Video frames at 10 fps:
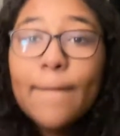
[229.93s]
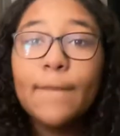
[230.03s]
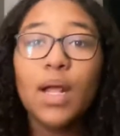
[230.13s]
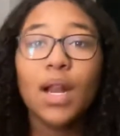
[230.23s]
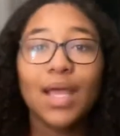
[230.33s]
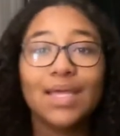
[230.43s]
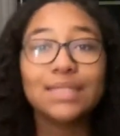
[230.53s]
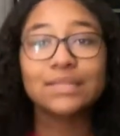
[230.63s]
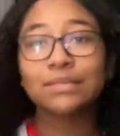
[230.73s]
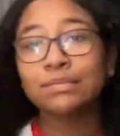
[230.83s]
But
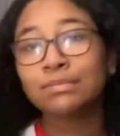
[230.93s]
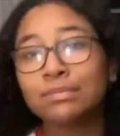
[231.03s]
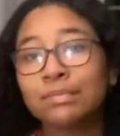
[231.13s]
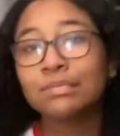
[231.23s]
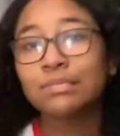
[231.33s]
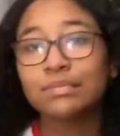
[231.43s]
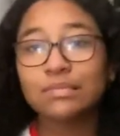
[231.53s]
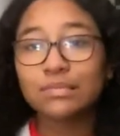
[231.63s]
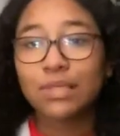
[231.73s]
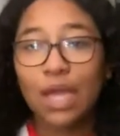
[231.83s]
like,
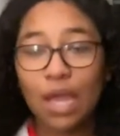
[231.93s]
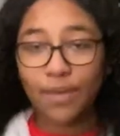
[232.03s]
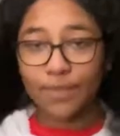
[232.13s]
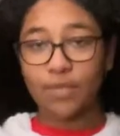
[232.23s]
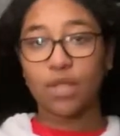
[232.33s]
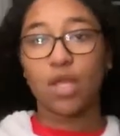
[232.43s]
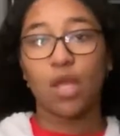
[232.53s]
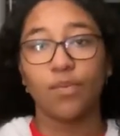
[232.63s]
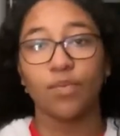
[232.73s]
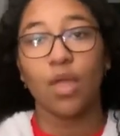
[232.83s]
yeah.
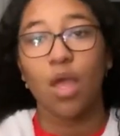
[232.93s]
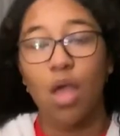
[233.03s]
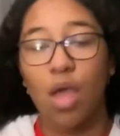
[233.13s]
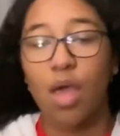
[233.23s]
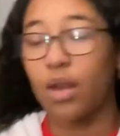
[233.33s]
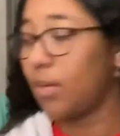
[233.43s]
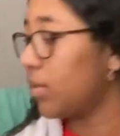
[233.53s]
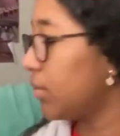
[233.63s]
And I'm gonna